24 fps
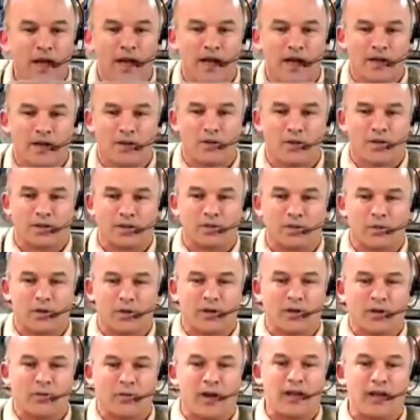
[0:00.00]
Of course,
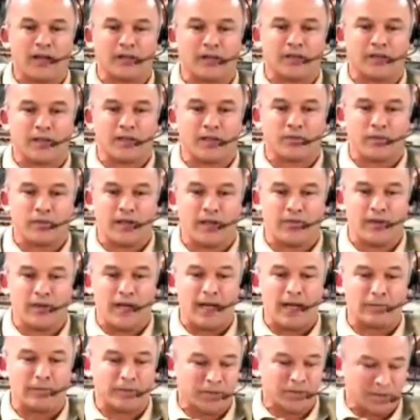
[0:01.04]
we're in weightlessness. We have
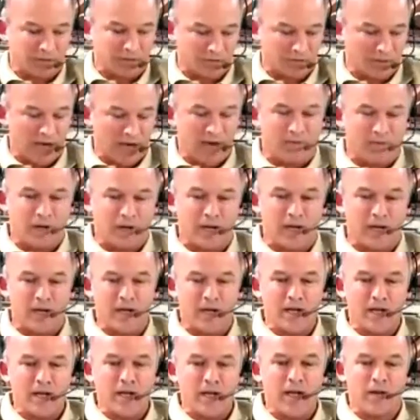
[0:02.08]
the absence of gravity,
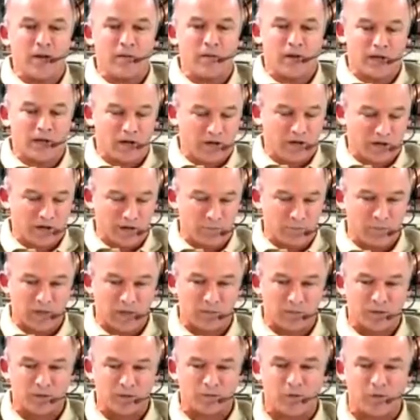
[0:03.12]
and we know that
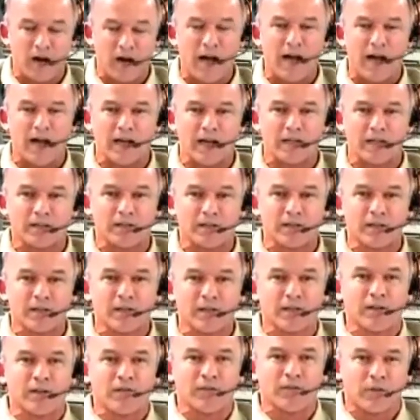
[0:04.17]
bubbles rise
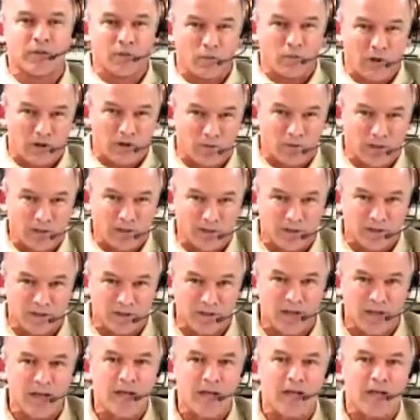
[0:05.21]
for what
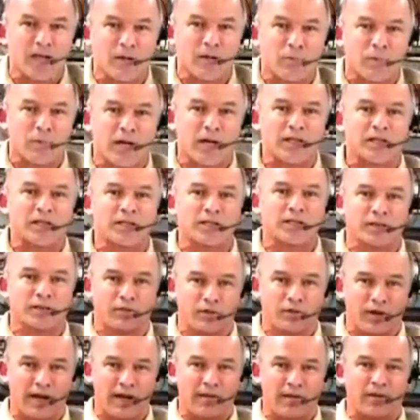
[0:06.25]
reason? In the presence
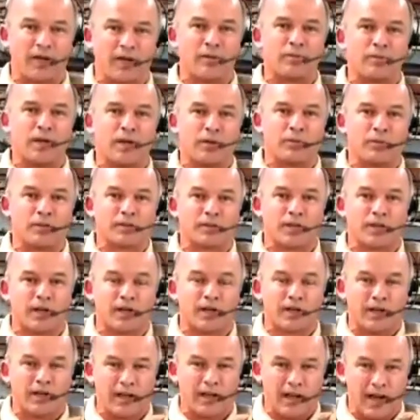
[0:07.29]
of gravity,
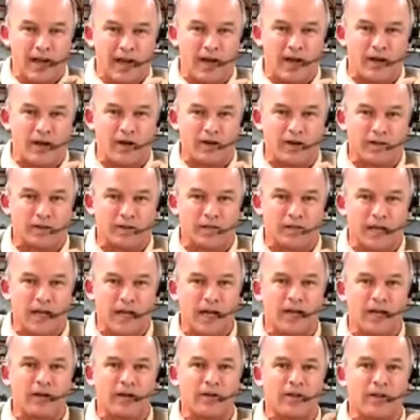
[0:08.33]
the air is
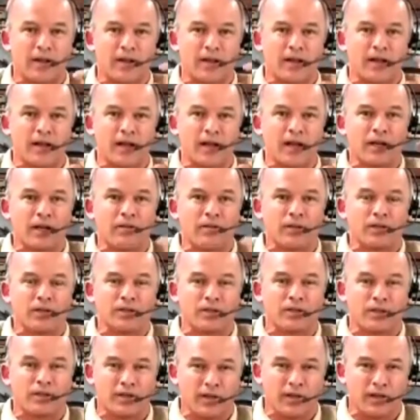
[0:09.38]
lighter than the liquid,
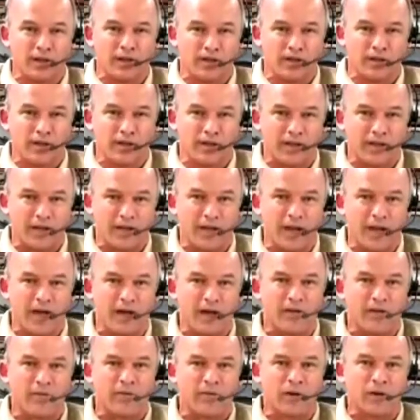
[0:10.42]
so the
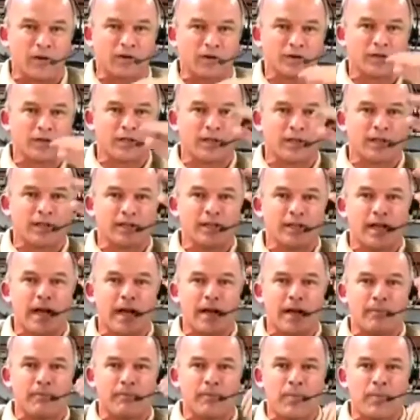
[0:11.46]
air floats to the
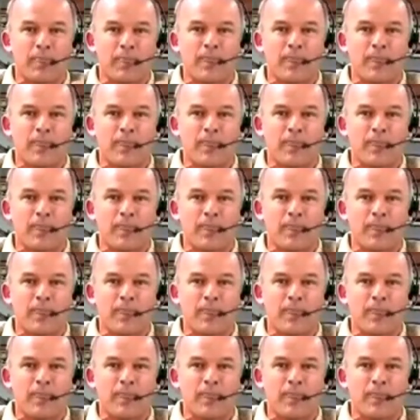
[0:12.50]
top.